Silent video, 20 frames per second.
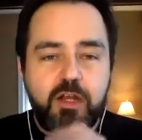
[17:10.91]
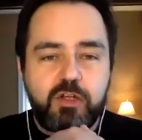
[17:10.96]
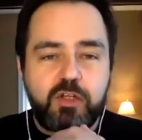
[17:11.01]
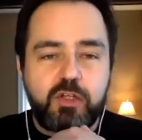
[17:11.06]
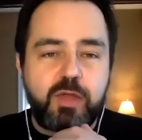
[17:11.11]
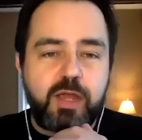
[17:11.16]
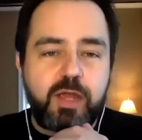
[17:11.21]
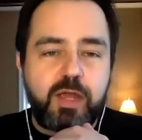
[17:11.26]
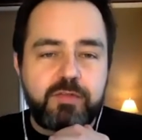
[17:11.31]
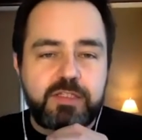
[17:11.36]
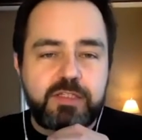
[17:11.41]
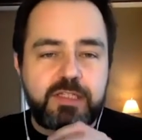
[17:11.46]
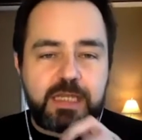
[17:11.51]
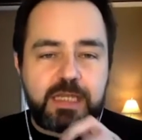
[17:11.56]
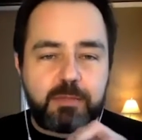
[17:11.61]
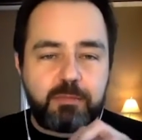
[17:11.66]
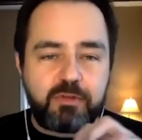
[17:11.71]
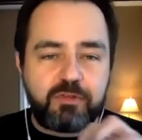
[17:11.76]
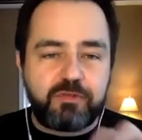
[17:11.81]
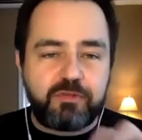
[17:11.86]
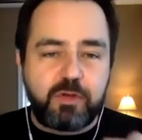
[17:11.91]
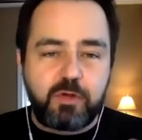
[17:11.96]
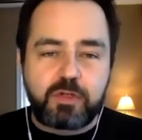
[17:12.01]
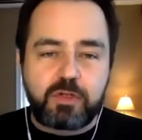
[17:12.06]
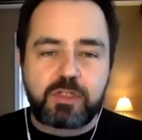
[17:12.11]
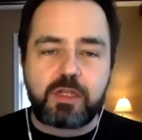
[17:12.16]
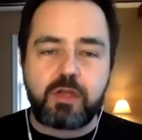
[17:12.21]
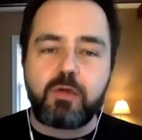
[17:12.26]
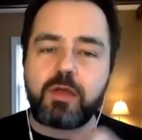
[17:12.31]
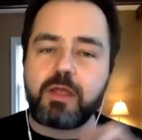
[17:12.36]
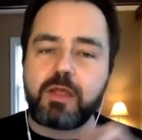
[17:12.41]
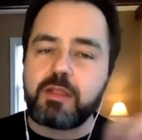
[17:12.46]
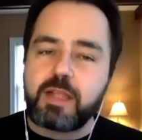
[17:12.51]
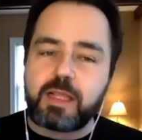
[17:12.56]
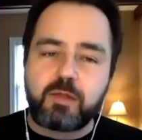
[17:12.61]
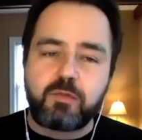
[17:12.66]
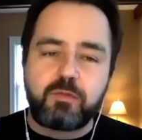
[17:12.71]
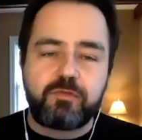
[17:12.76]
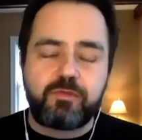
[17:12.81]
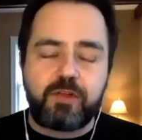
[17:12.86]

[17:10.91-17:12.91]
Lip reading: Do you have a team of folks go like